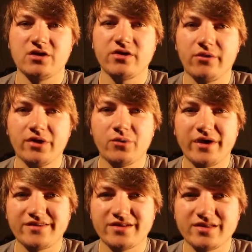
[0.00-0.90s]
knowing
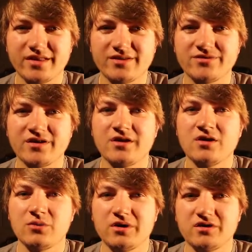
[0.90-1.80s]
when to lift,
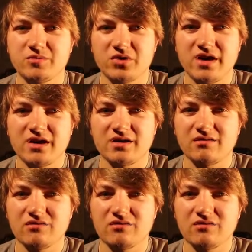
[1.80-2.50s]
when to brake,